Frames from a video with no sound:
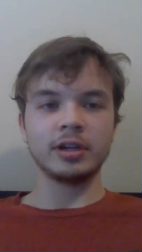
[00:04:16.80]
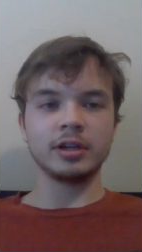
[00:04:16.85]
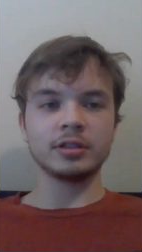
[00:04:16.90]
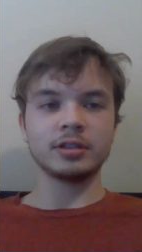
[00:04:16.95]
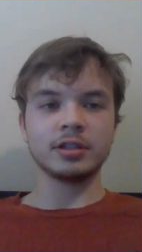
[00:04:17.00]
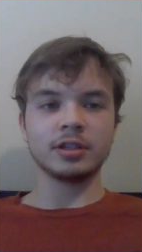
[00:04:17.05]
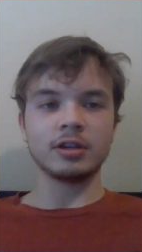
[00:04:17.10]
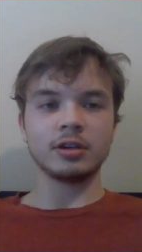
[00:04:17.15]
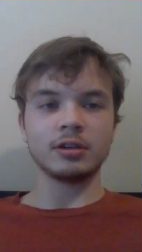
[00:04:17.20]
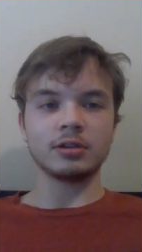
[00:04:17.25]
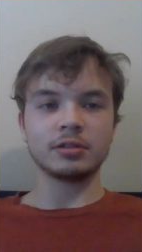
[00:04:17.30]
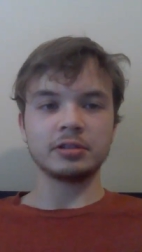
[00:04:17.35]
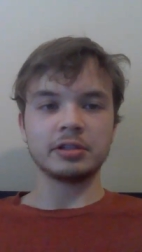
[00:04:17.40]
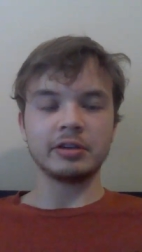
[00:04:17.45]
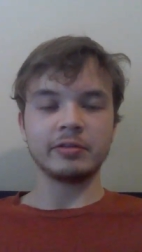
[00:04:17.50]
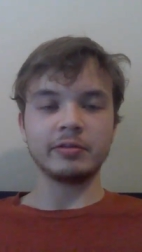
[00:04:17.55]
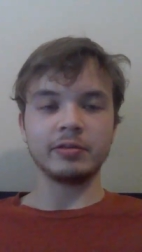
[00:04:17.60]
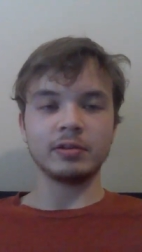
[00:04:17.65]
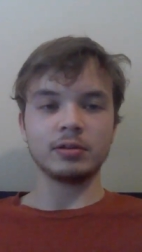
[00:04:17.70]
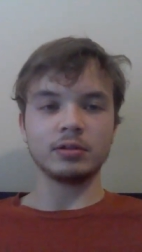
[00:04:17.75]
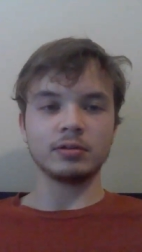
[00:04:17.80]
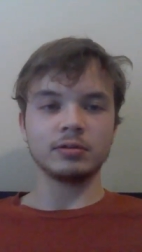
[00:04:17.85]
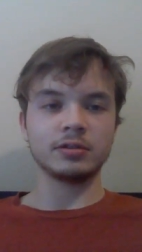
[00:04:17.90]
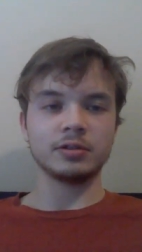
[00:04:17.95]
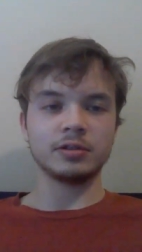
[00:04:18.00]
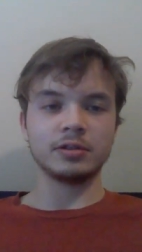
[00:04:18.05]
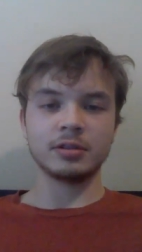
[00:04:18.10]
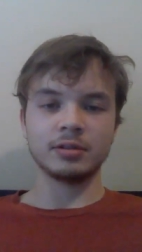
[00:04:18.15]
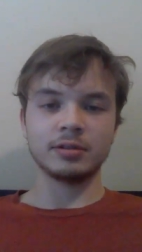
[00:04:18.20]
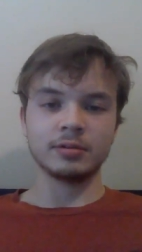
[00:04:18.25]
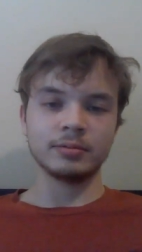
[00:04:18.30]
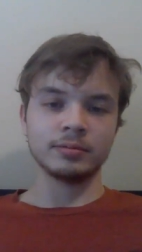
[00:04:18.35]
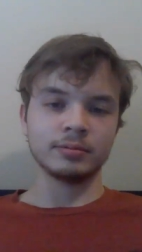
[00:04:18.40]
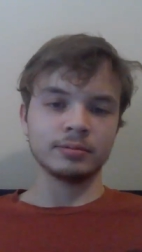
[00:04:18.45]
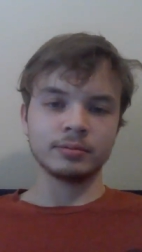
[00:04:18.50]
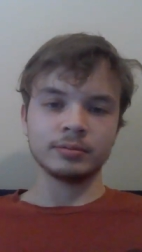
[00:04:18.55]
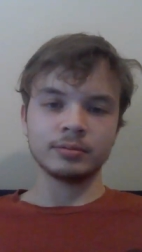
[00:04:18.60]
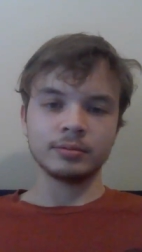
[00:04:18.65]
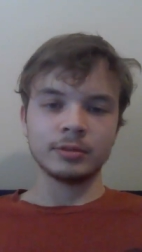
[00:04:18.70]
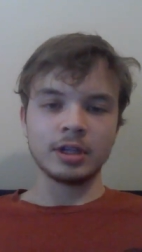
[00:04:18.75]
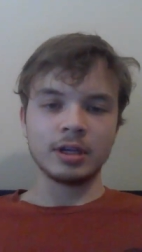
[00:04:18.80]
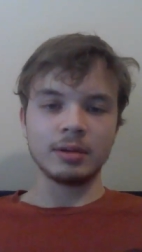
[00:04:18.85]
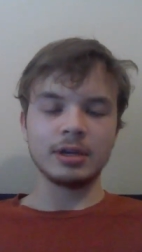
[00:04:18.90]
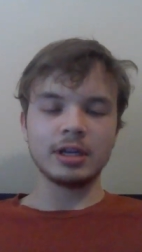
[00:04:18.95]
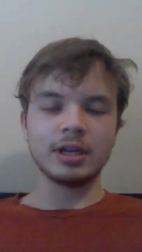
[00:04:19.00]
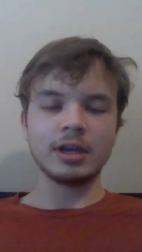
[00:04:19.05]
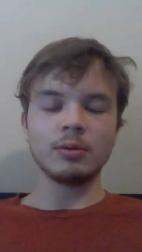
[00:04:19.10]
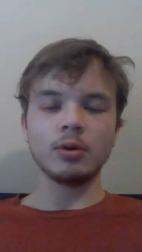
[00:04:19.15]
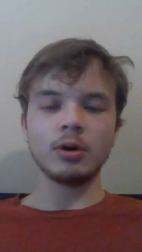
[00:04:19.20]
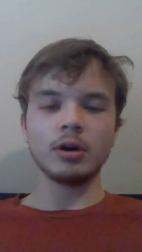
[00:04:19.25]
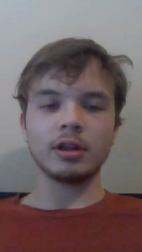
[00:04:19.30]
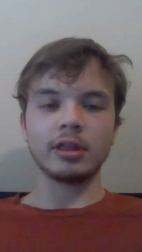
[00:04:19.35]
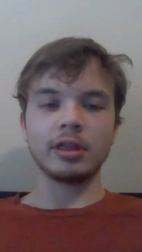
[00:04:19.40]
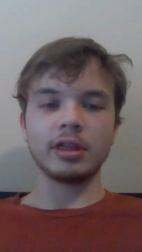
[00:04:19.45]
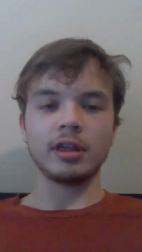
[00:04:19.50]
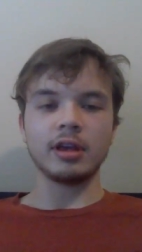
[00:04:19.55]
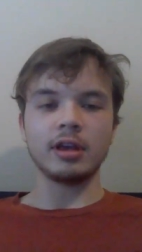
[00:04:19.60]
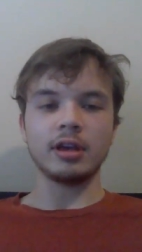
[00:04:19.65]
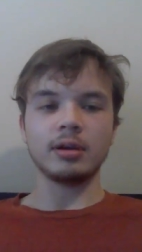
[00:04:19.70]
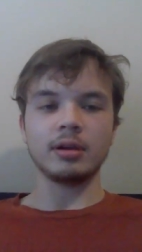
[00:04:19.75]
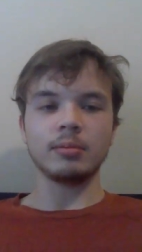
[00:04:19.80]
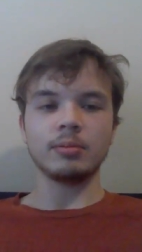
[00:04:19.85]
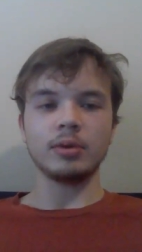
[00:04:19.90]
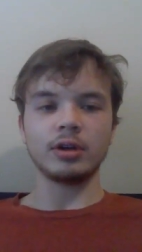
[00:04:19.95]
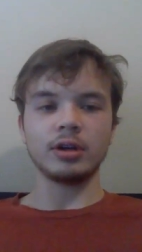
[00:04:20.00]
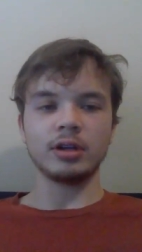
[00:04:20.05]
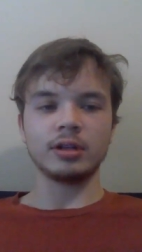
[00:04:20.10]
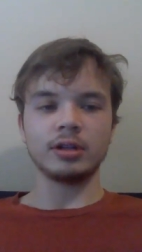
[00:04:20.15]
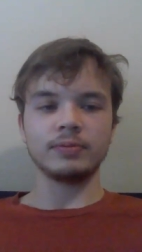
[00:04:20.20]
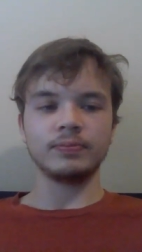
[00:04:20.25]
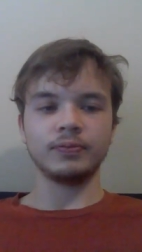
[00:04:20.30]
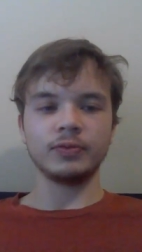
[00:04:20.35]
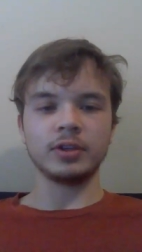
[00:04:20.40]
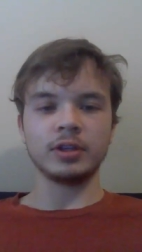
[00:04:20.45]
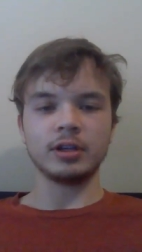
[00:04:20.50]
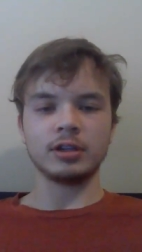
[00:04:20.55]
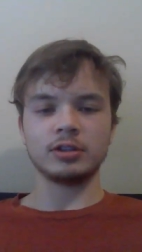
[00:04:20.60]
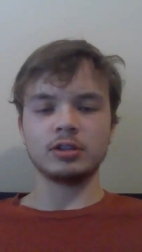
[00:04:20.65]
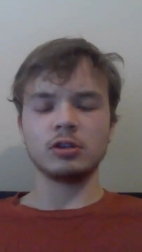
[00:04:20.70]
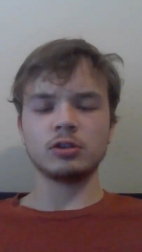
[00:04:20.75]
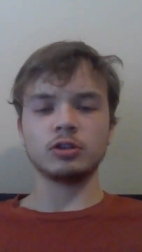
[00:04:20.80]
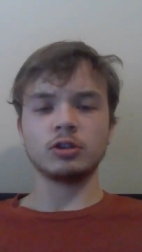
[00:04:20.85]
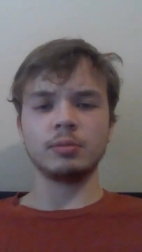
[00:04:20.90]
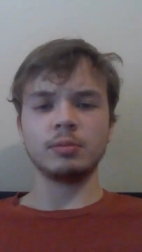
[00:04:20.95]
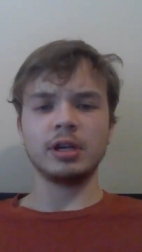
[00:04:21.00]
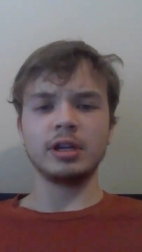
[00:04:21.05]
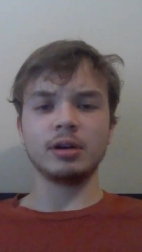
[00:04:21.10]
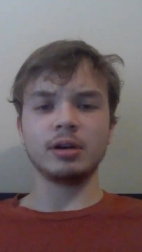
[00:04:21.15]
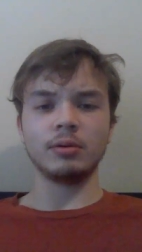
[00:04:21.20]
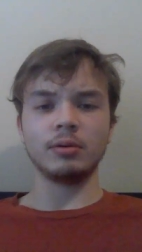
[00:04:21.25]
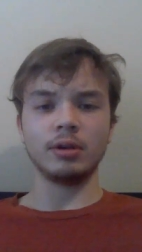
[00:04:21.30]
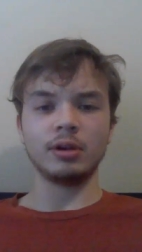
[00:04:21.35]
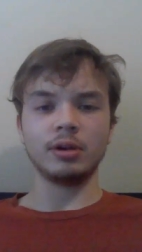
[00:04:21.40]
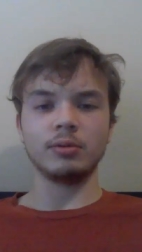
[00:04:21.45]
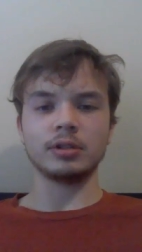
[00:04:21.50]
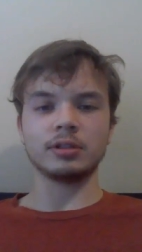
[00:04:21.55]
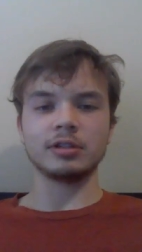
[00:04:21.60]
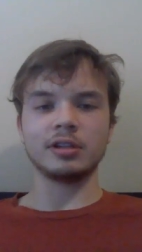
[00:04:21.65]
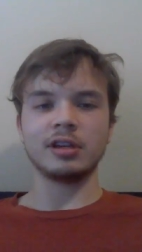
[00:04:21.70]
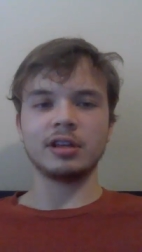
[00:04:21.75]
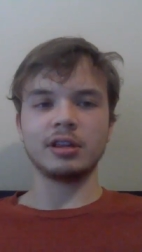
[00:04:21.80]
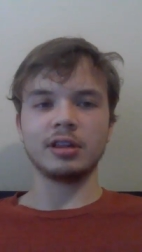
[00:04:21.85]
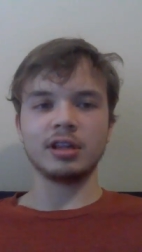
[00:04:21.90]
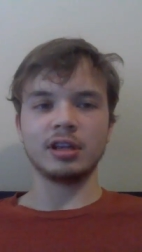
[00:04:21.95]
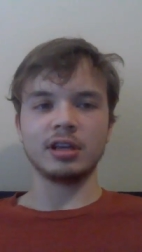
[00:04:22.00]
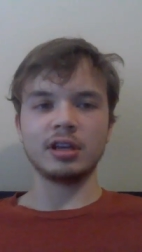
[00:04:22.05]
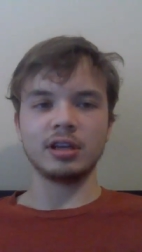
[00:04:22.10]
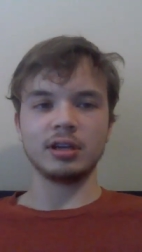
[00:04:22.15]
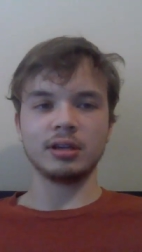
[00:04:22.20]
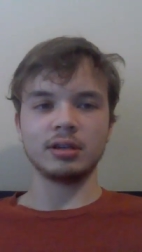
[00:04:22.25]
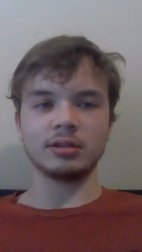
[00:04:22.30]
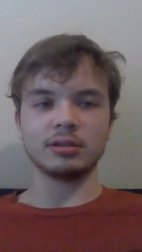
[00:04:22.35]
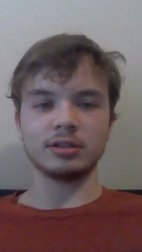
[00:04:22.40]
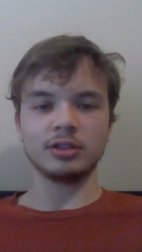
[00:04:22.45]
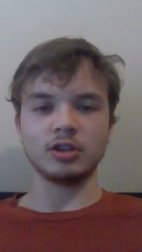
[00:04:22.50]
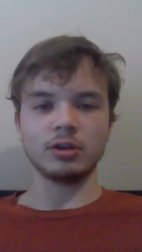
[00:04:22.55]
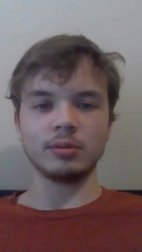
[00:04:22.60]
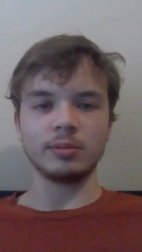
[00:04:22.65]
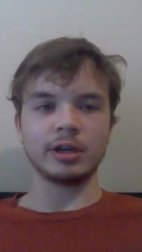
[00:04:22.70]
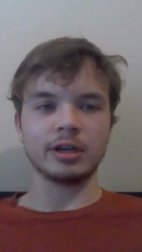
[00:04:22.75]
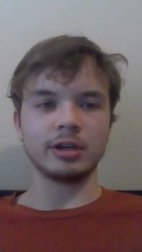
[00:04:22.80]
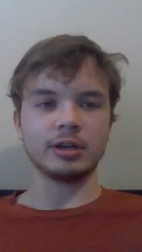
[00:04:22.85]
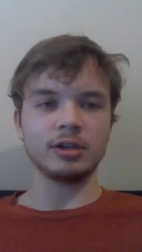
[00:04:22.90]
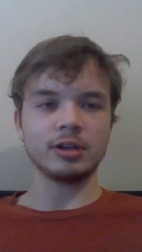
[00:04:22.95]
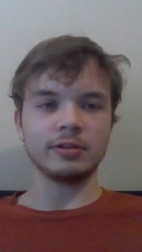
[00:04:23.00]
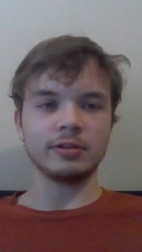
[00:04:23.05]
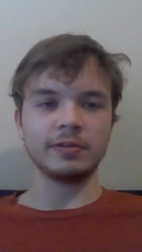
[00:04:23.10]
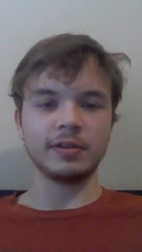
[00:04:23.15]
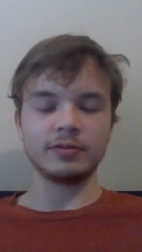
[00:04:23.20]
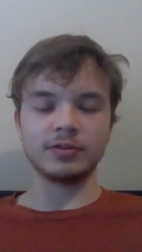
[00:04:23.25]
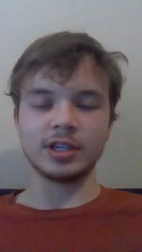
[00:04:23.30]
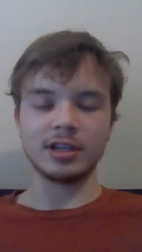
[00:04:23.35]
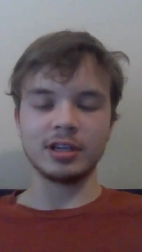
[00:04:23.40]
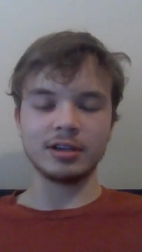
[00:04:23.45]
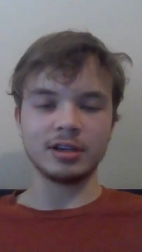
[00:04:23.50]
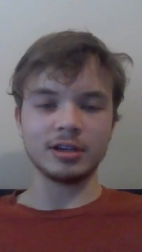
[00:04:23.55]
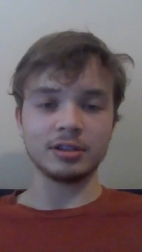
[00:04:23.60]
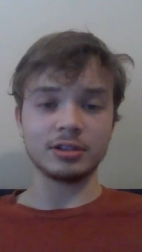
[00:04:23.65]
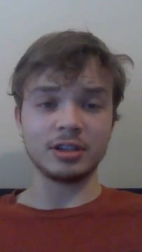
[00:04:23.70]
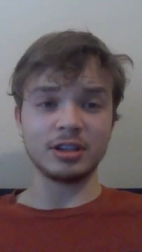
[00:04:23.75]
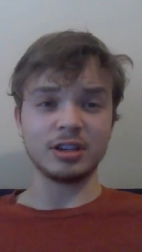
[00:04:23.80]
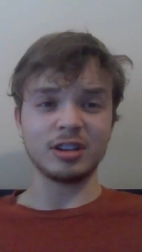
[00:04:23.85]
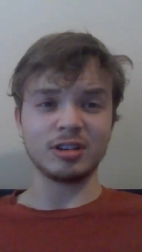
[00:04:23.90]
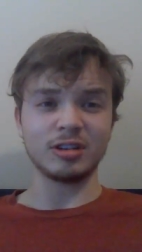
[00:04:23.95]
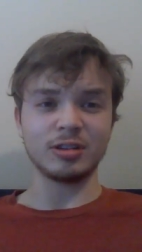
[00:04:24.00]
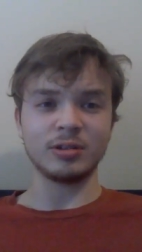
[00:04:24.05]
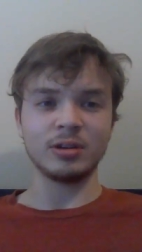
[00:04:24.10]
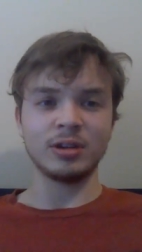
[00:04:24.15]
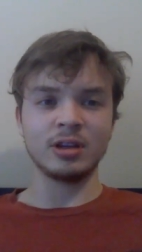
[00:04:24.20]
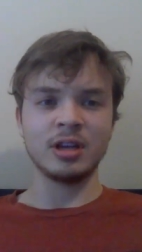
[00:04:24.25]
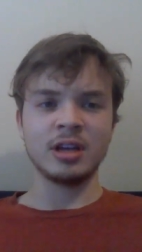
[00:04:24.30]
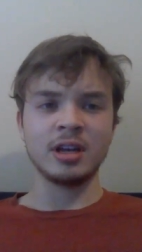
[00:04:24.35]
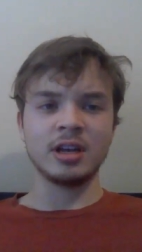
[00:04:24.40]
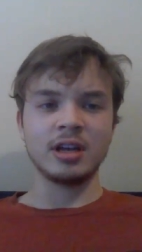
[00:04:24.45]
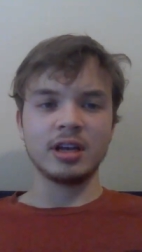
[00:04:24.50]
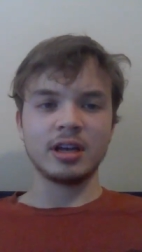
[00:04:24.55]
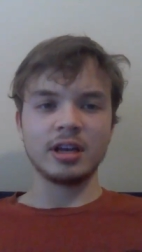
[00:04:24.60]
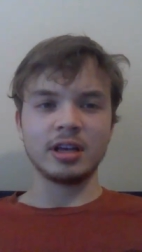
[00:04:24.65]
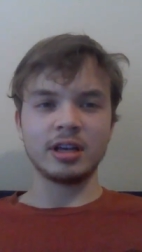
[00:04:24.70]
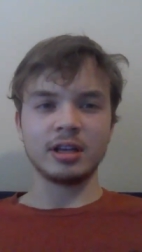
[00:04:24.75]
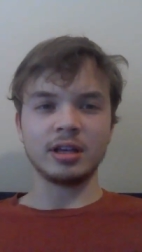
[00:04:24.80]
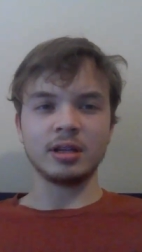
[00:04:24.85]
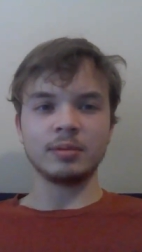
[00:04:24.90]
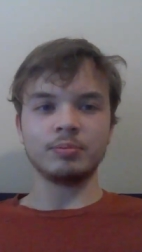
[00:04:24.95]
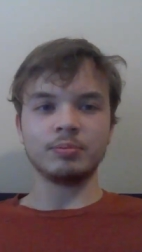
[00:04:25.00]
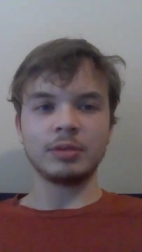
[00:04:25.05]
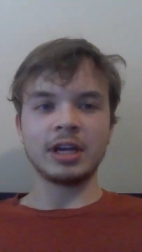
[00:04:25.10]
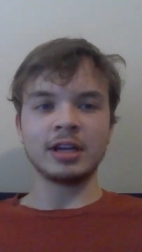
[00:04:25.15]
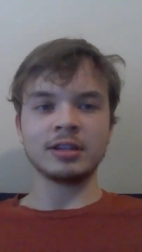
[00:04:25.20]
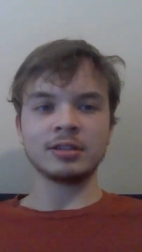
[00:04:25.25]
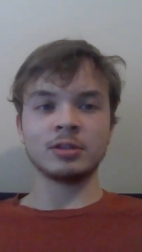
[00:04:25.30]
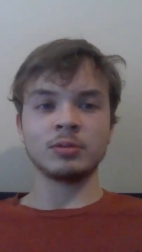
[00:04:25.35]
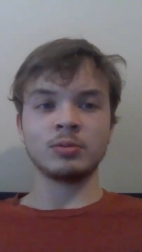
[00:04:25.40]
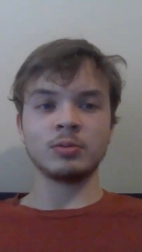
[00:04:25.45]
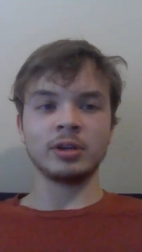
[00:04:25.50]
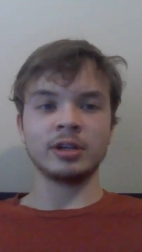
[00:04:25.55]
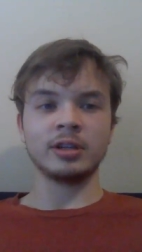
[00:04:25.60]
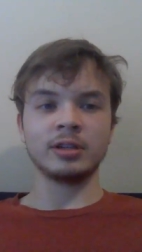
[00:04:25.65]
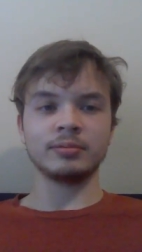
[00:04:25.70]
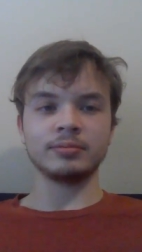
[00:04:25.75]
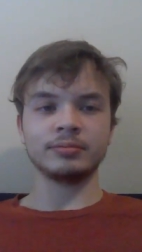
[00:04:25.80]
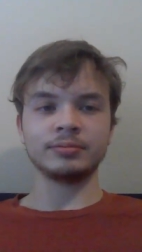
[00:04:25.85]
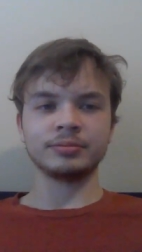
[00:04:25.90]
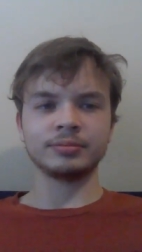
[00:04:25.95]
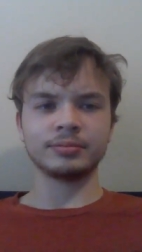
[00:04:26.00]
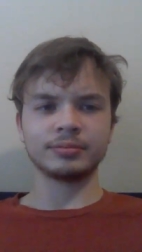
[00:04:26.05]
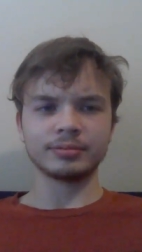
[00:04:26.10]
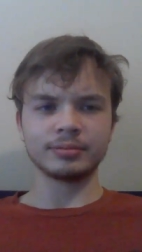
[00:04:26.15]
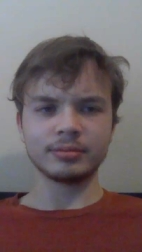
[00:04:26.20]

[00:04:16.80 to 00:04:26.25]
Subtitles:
years ago, cell phones, I mean, they were a thing, but, social media really wasn't a thing until about, 15 years ago. And that's when